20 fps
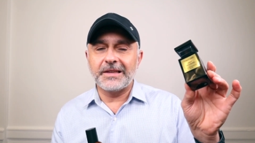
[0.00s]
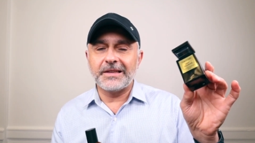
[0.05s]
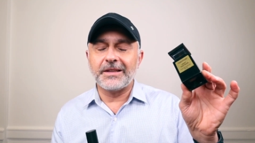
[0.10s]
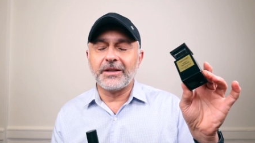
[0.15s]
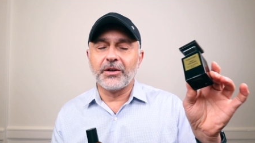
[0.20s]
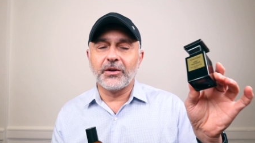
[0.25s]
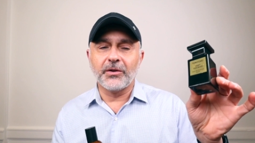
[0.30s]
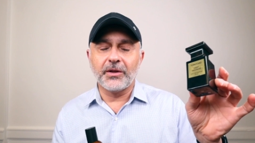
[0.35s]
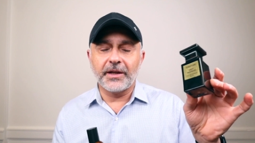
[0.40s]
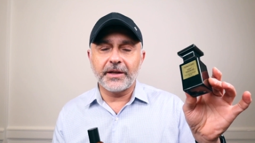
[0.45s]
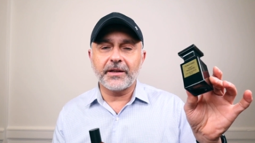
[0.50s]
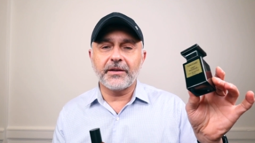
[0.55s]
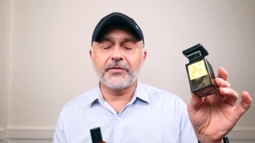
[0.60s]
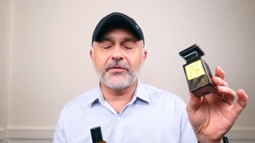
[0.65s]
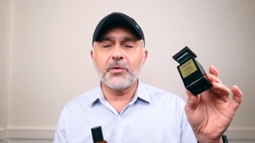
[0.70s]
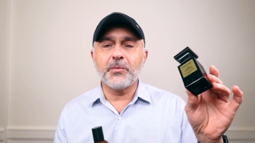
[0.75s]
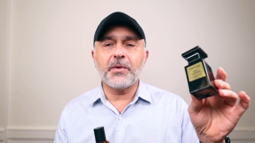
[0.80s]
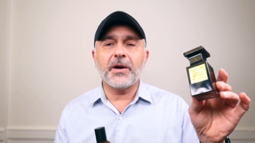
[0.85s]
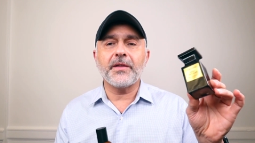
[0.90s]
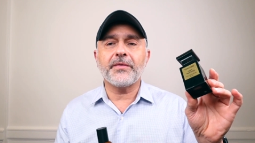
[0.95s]
you know, like if
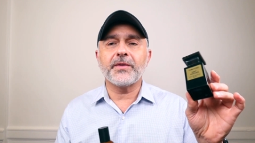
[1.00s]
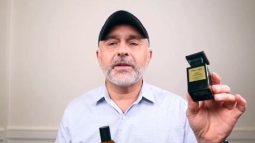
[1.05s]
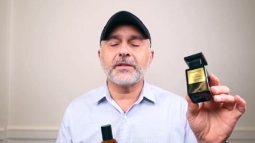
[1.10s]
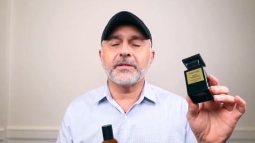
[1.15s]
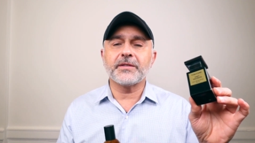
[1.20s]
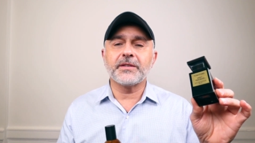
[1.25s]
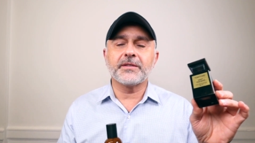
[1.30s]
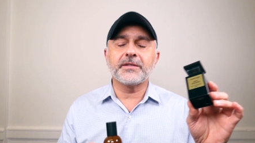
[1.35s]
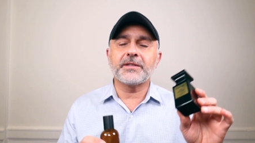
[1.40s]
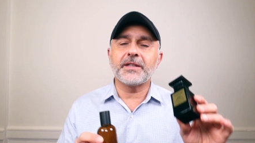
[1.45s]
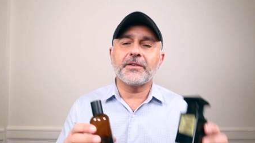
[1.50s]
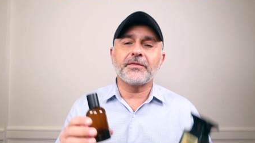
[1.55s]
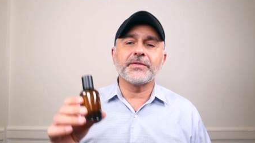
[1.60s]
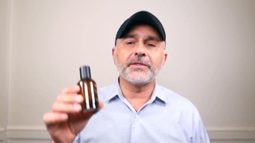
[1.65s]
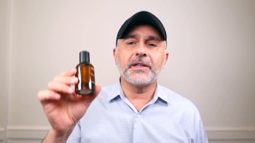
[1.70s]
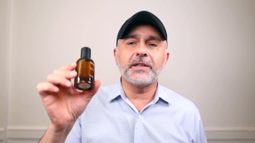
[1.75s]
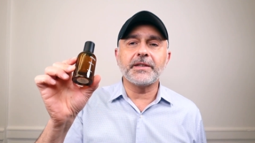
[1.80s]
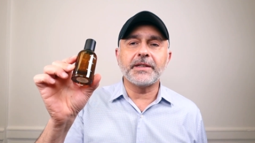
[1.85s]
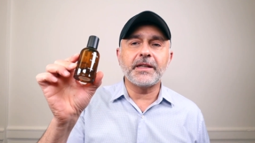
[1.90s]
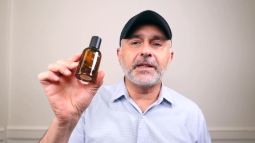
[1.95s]
you bought this, it's
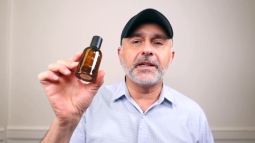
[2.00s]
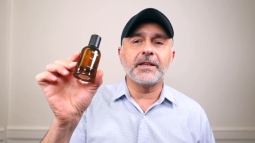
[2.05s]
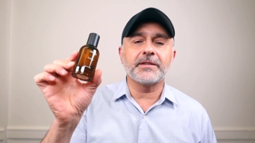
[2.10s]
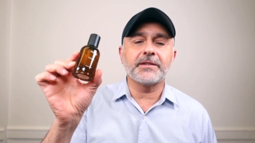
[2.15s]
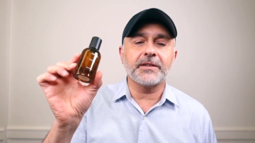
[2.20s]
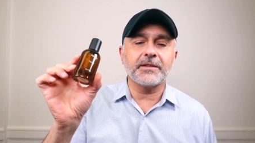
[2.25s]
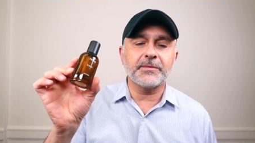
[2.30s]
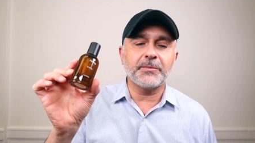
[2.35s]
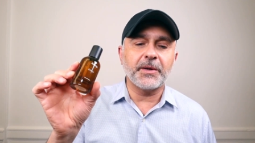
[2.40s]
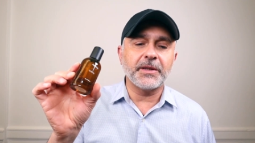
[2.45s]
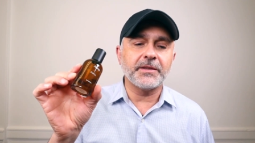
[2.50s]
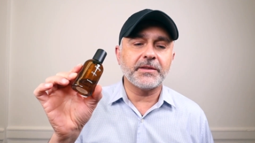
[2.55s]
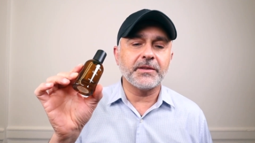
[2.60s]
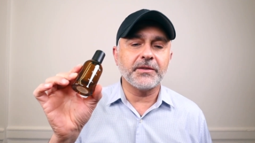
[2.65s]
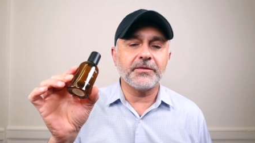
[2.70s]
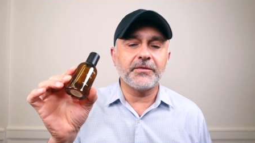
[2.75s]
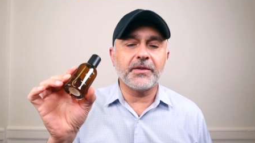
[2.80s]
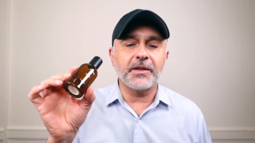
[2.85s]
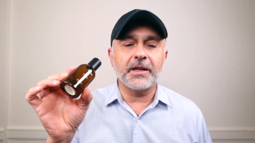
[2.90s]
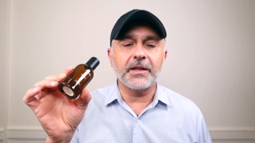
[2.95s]
definitely less
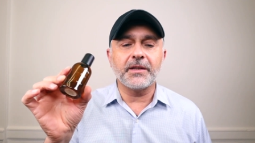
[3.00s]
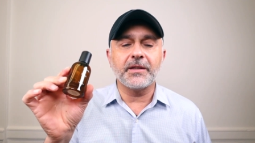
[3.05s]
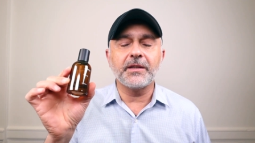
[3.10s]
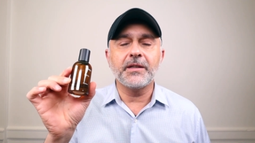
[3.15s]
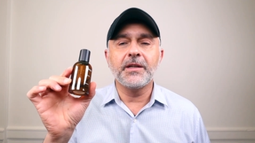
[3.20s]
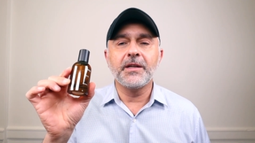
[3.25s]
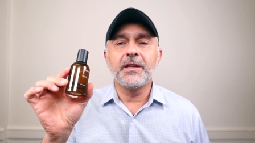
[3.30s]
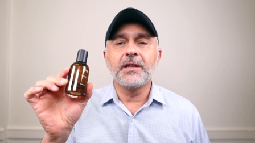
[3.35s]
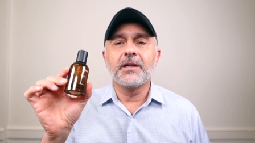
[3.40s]
expensive than,